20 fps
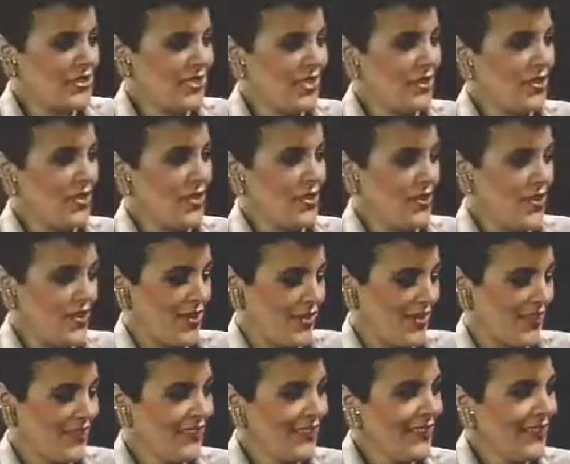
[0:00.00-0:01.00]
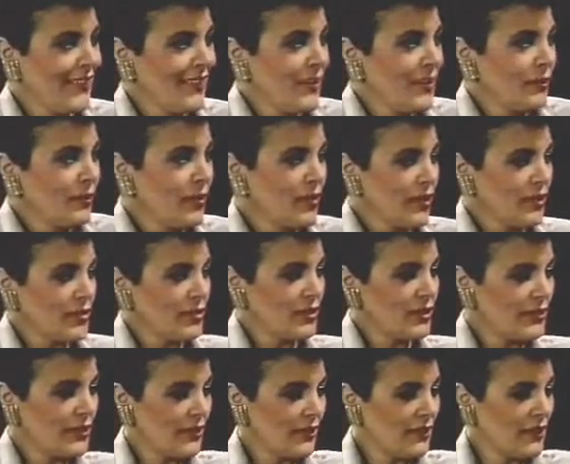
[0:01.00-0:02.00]
so. senor, what are you
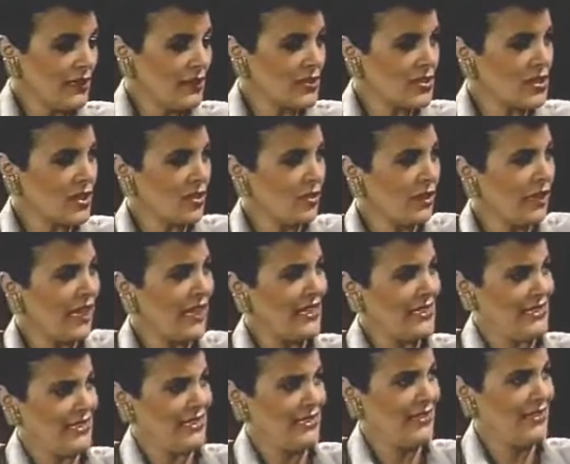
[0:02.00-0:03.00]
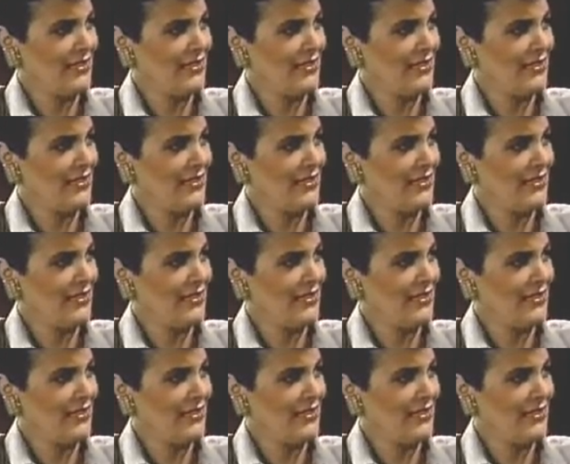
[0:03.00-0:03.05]
doing down here so late?